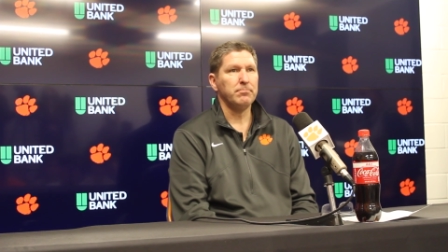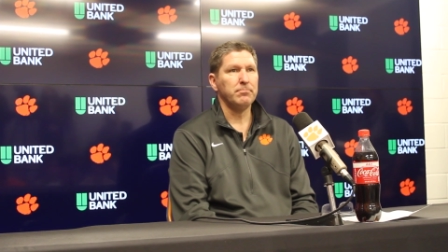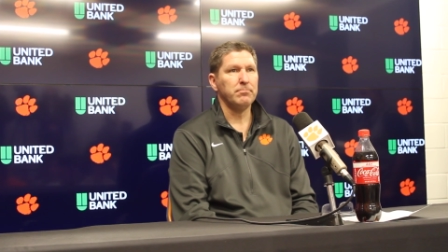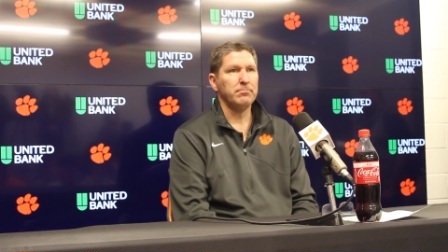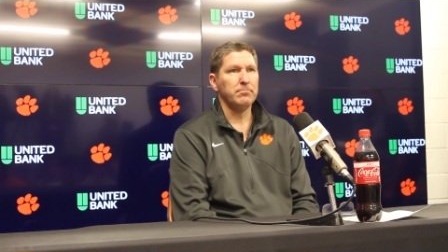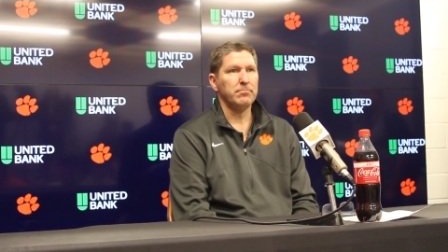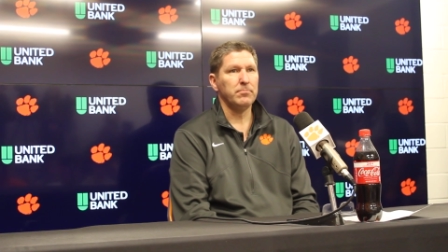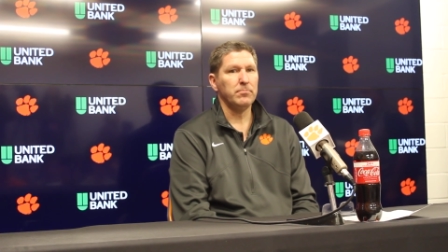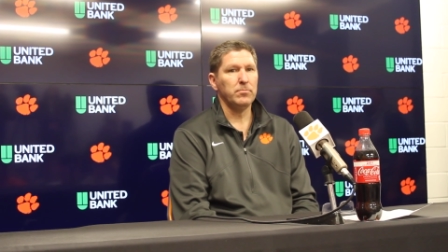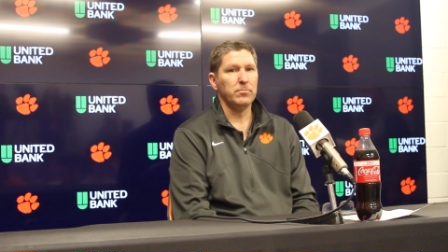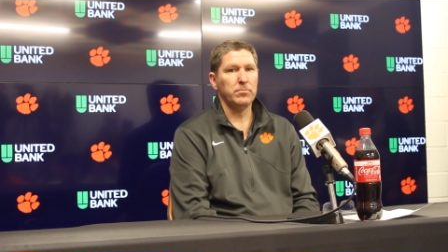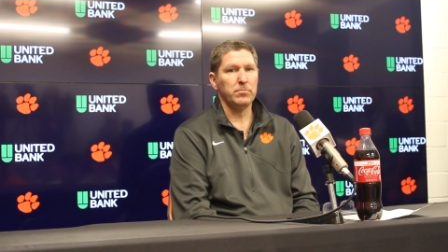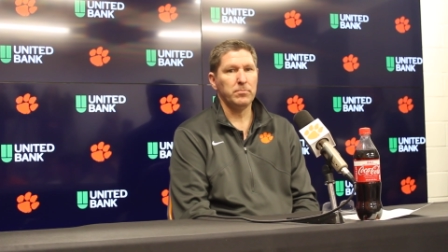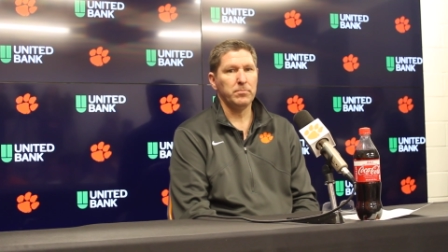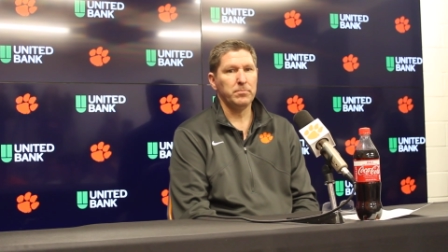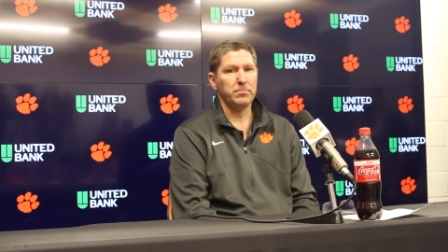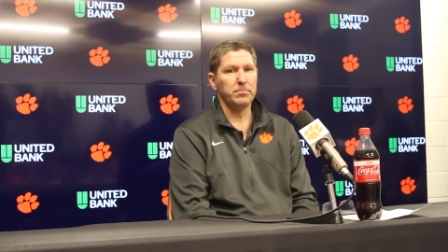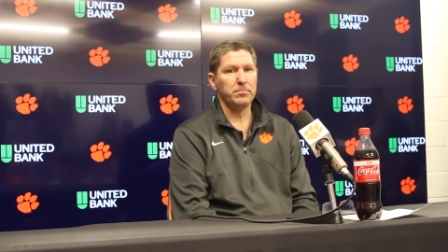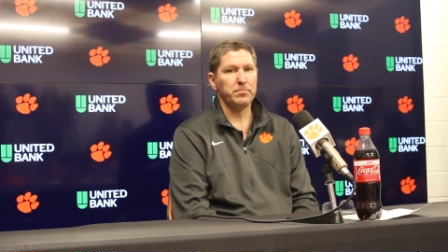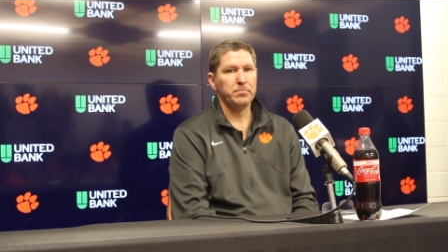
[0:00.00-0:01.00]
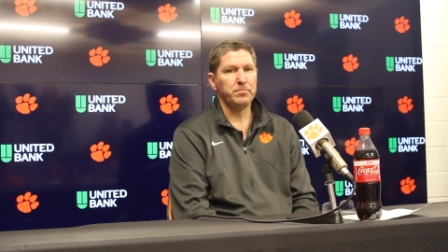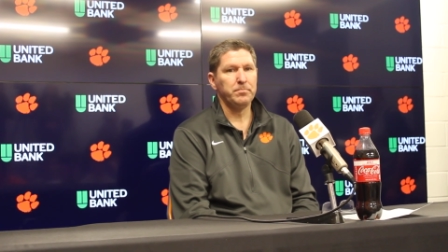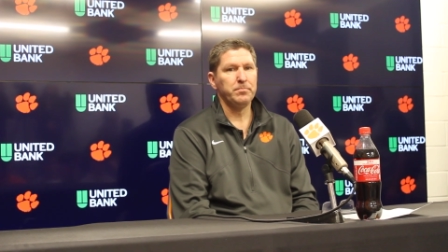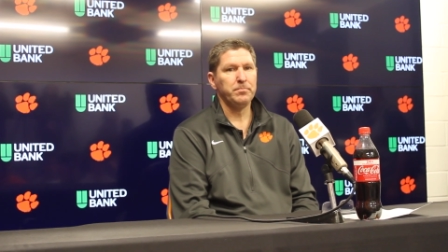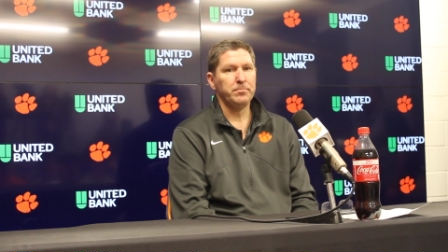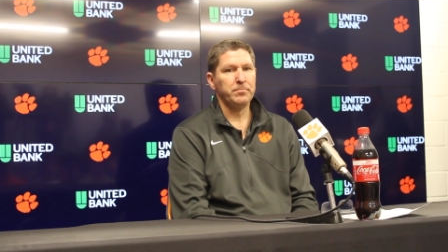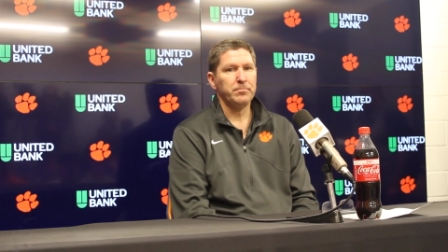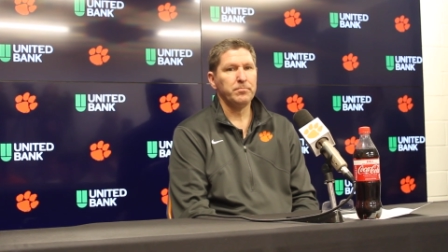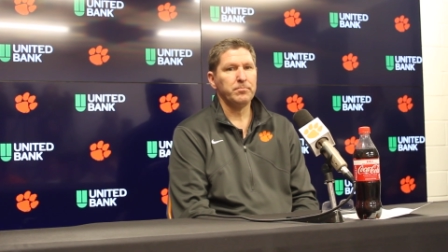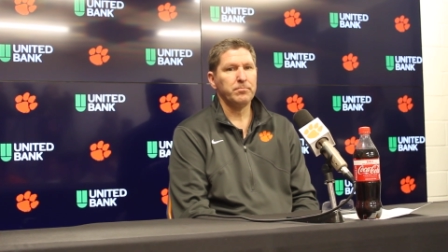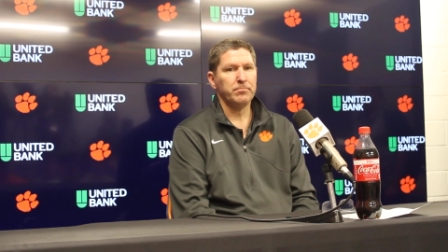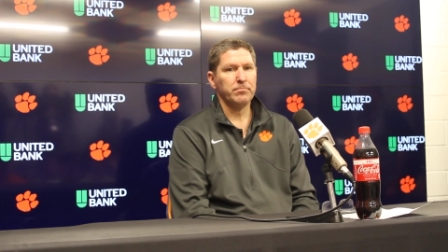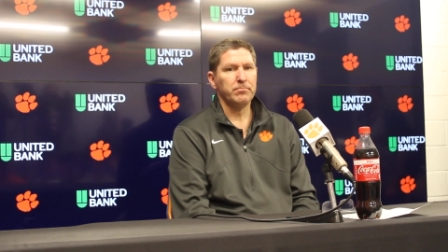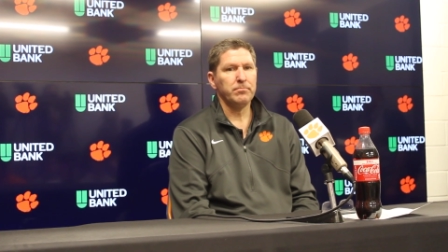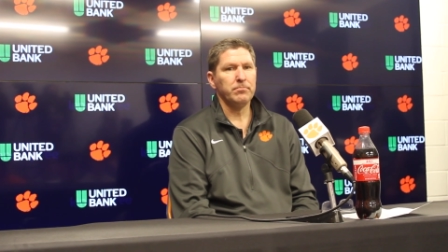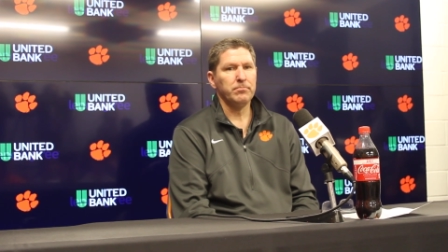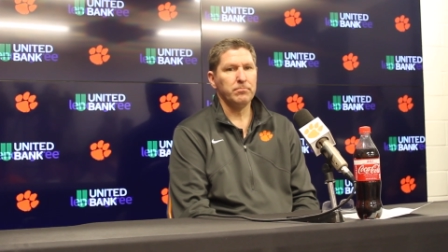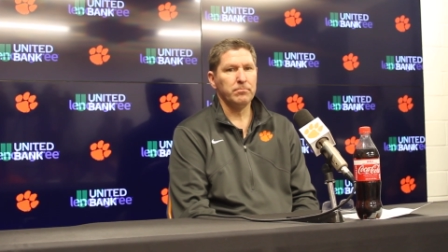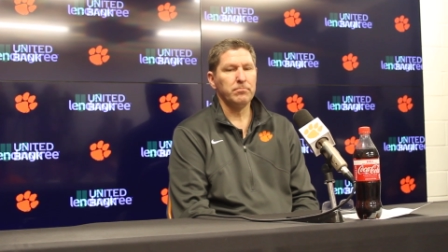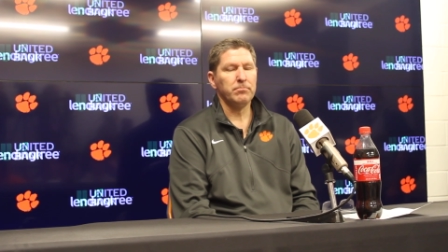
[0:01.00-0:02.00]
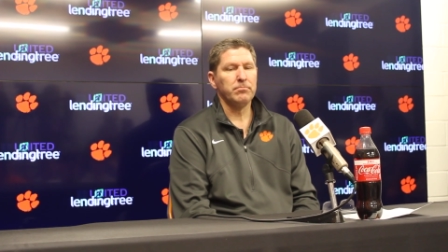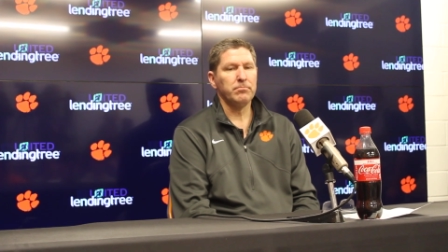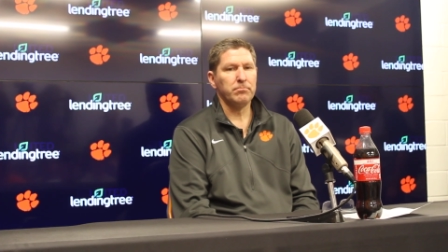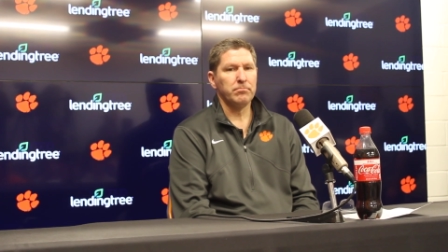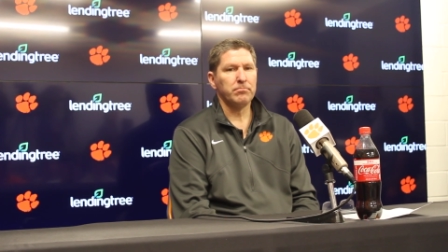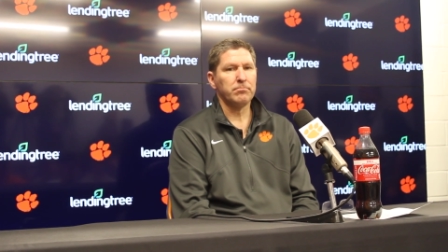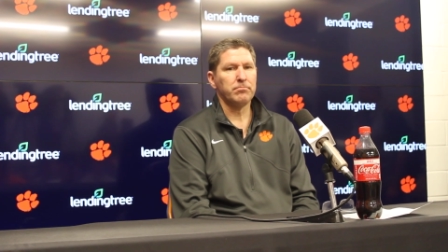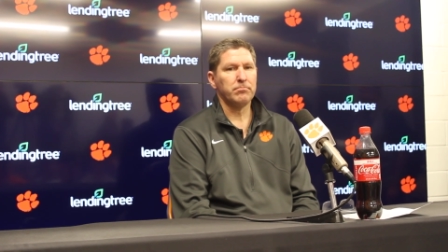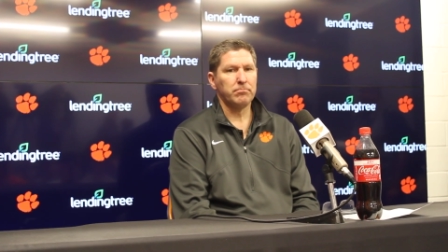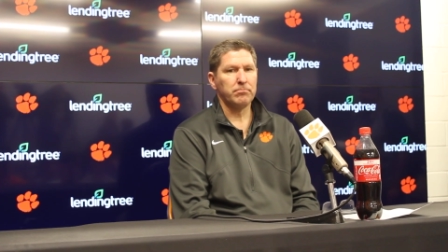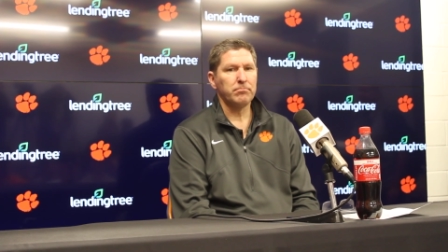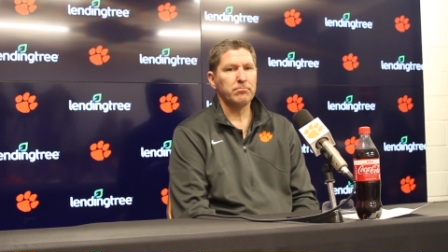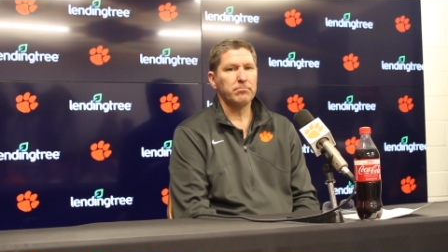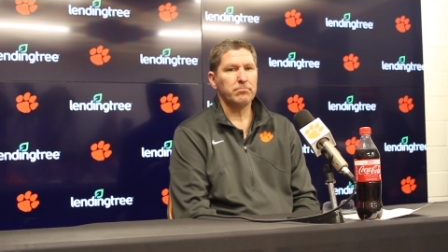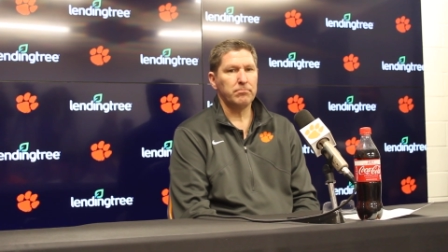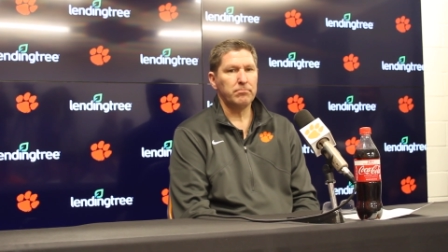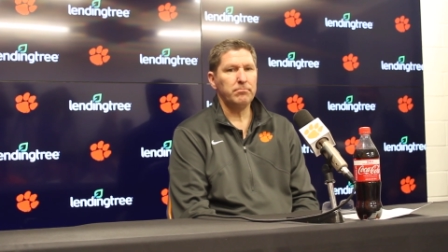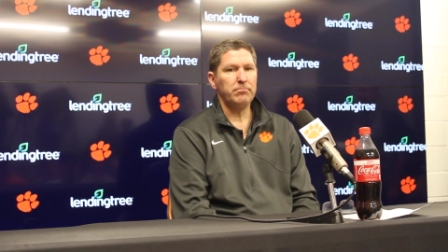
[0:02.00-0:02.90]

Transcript: Thought Middlebrooks provided a nice spark there in the second